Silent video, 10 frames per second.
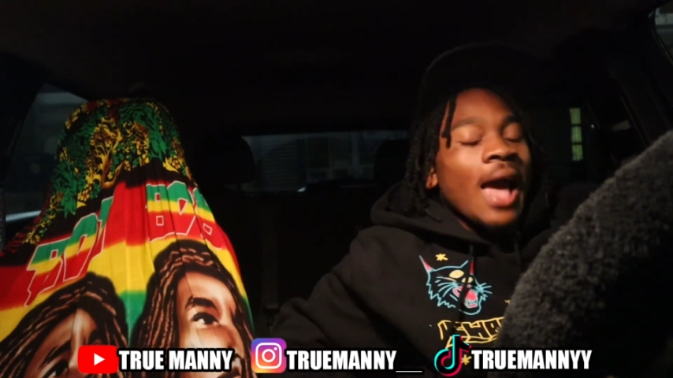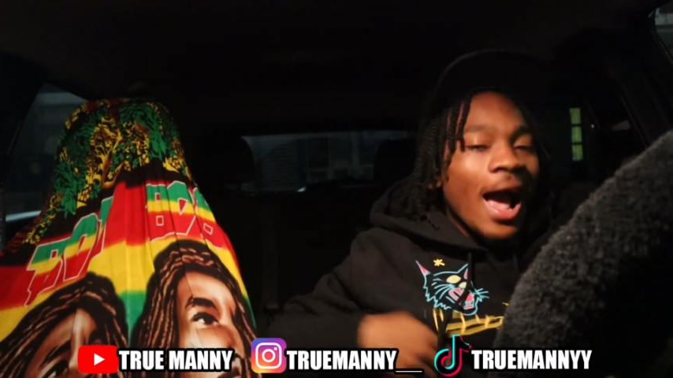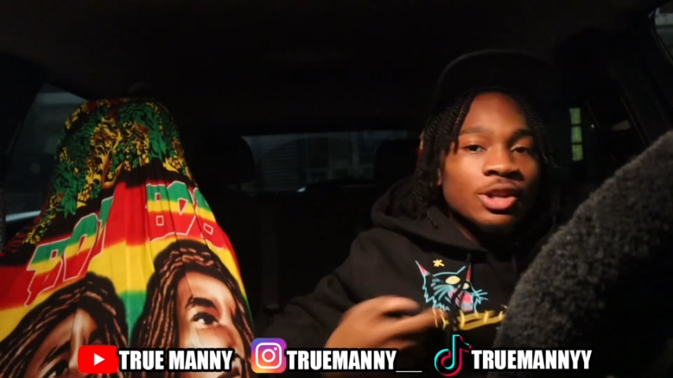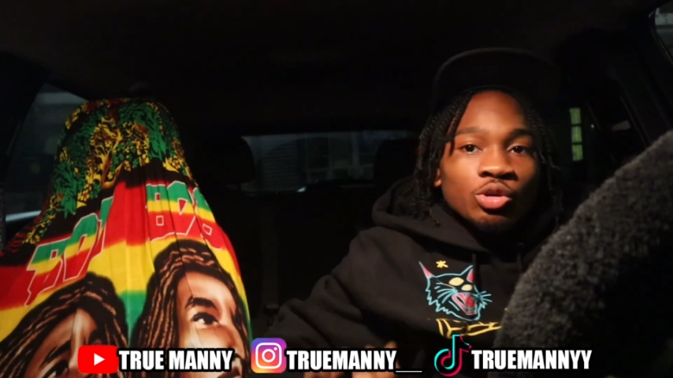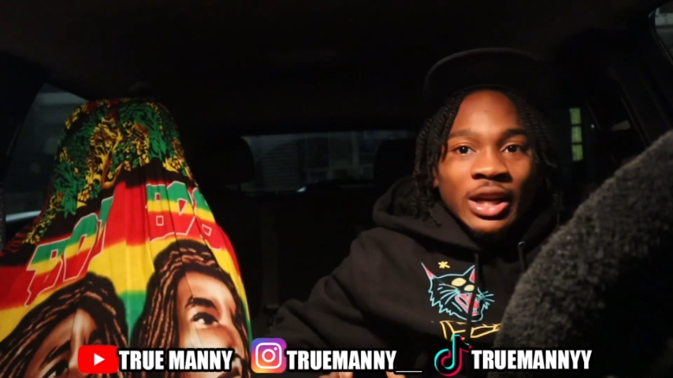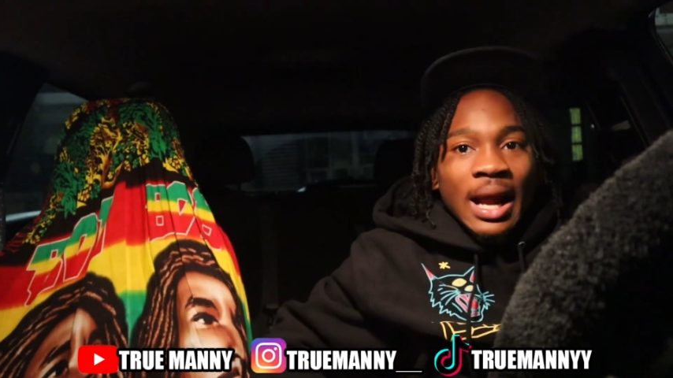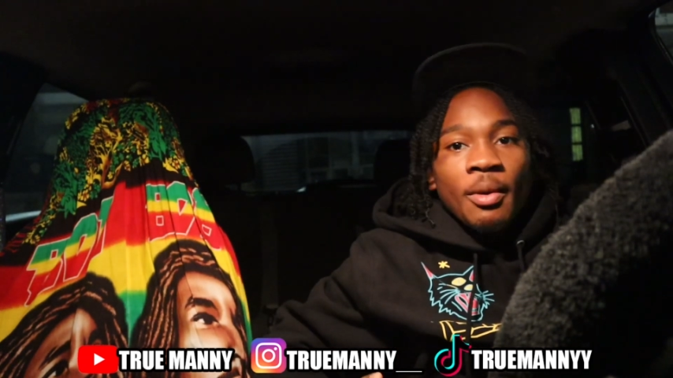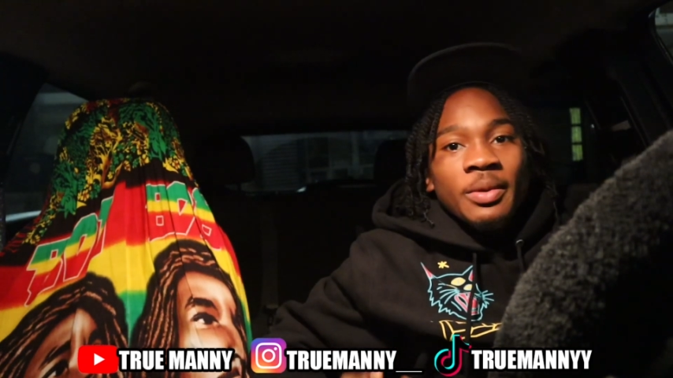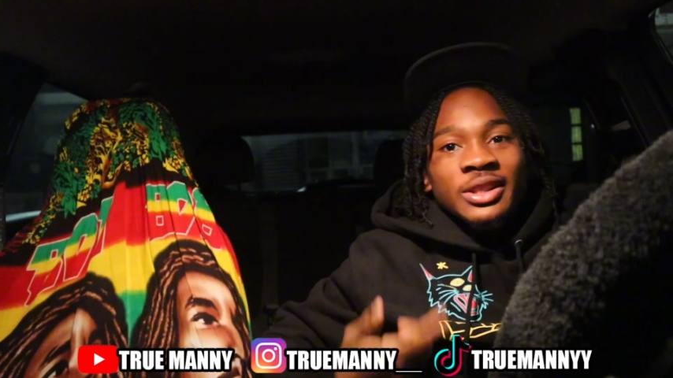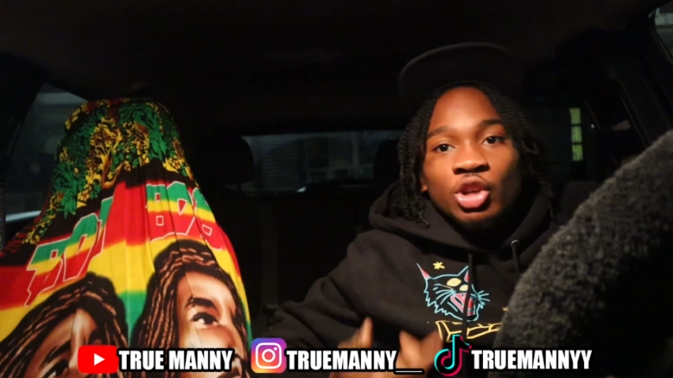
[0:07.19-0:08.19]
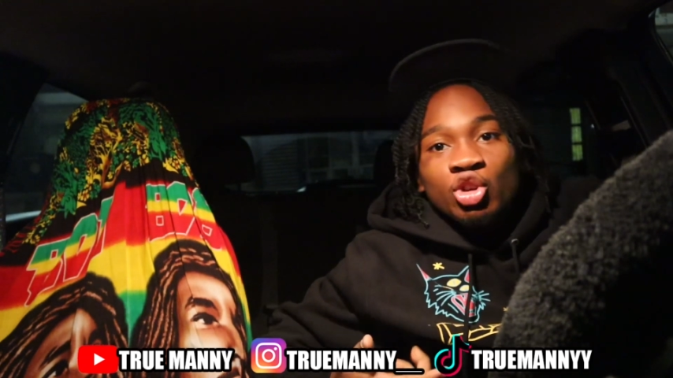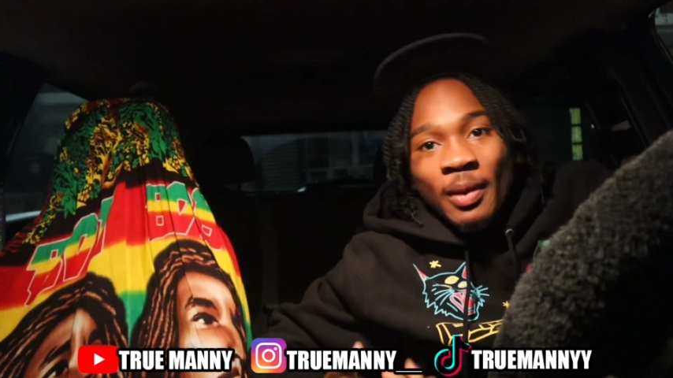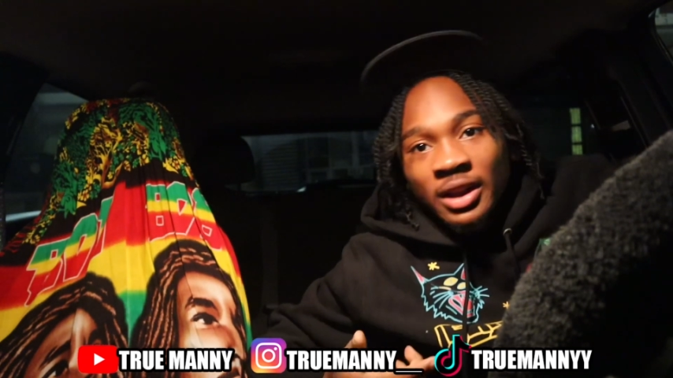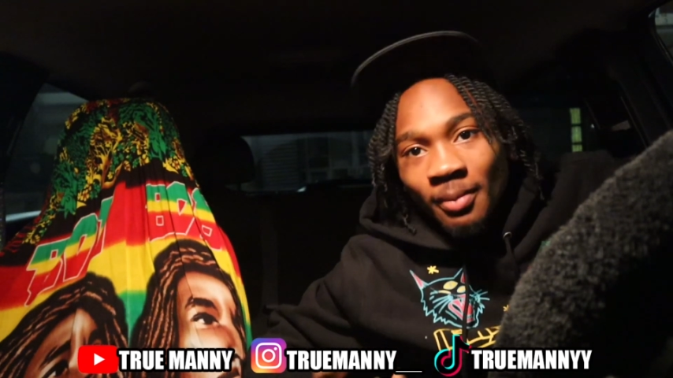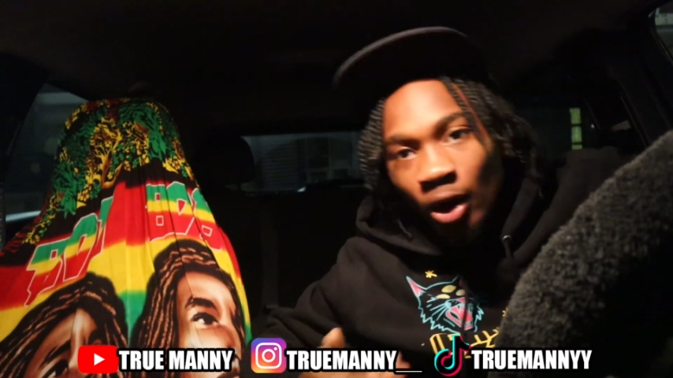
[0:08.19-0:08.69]
Right, so today, I'm going to be
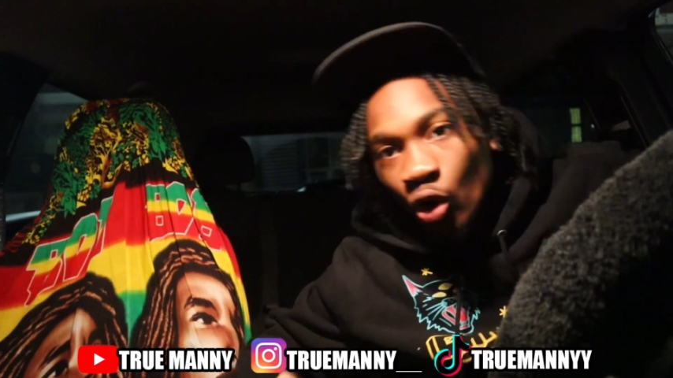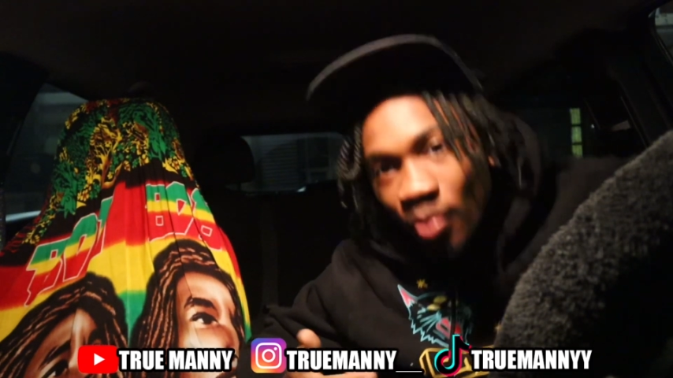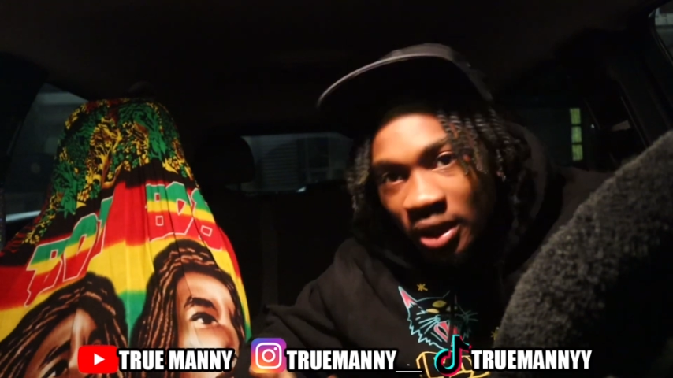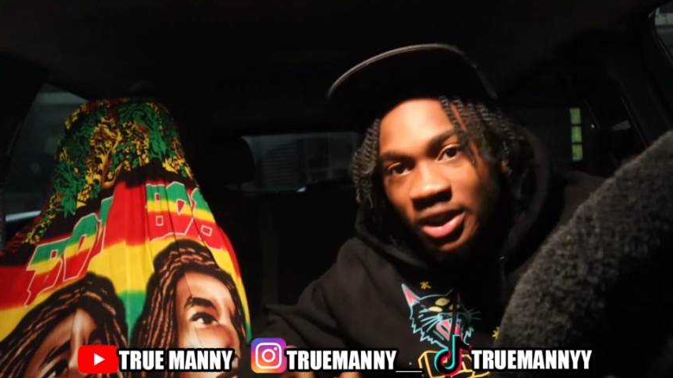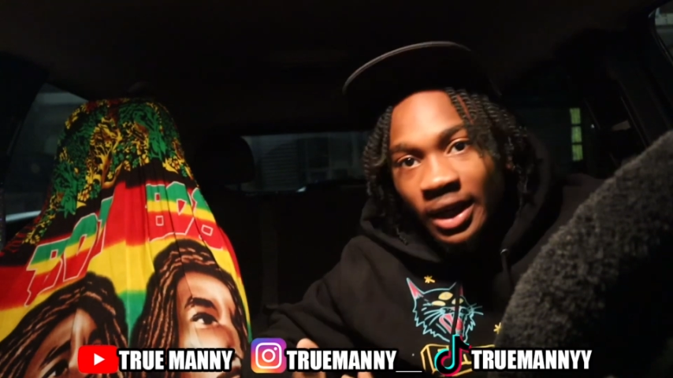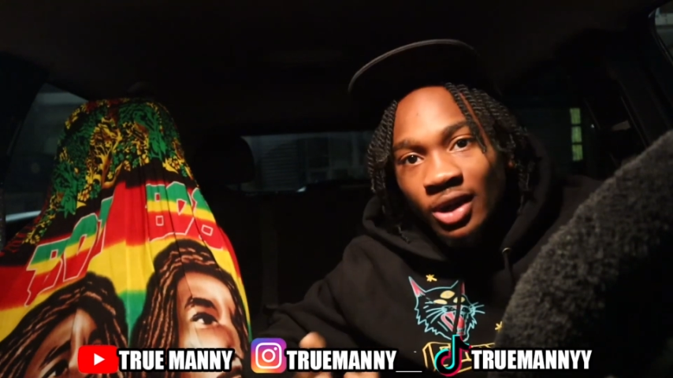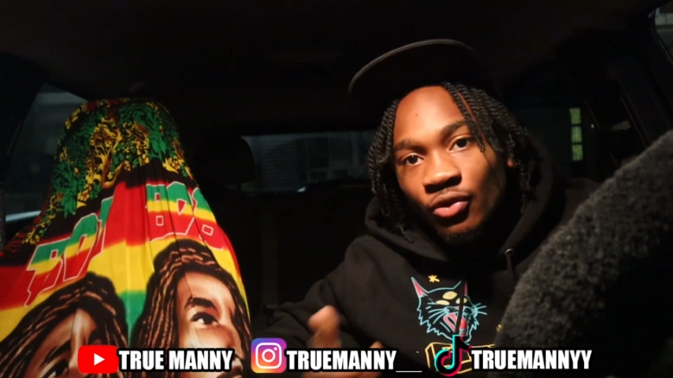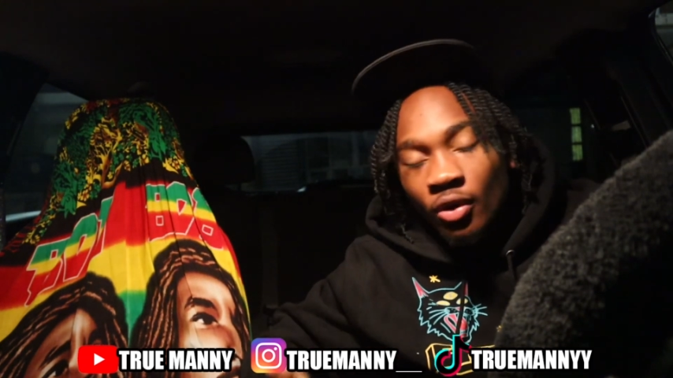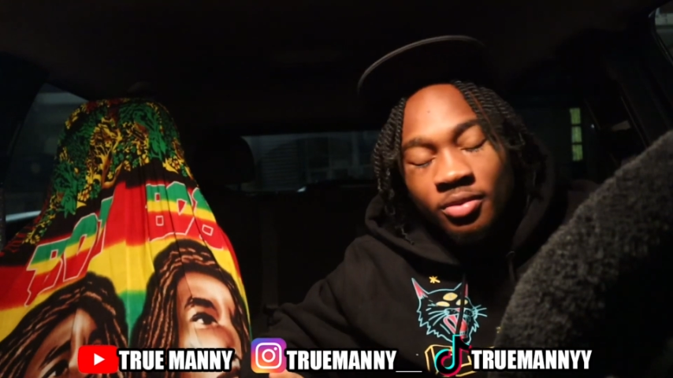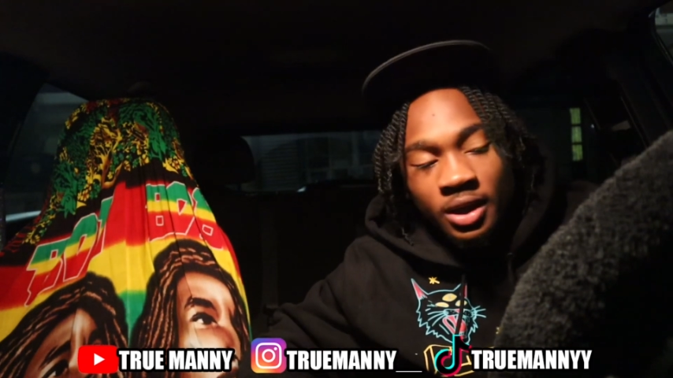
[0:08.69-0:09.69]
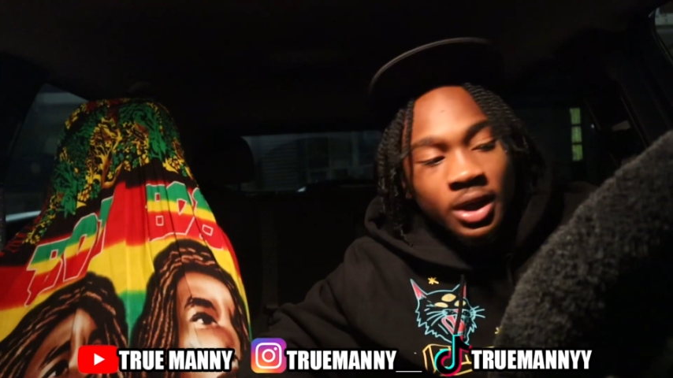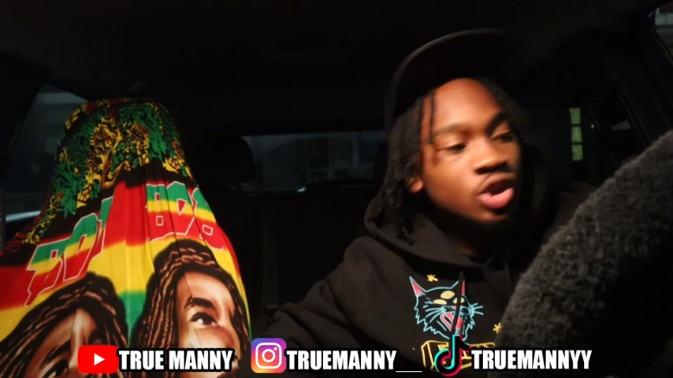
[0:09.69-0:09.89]
disrespecting my little brother today. You feel what I'm saying?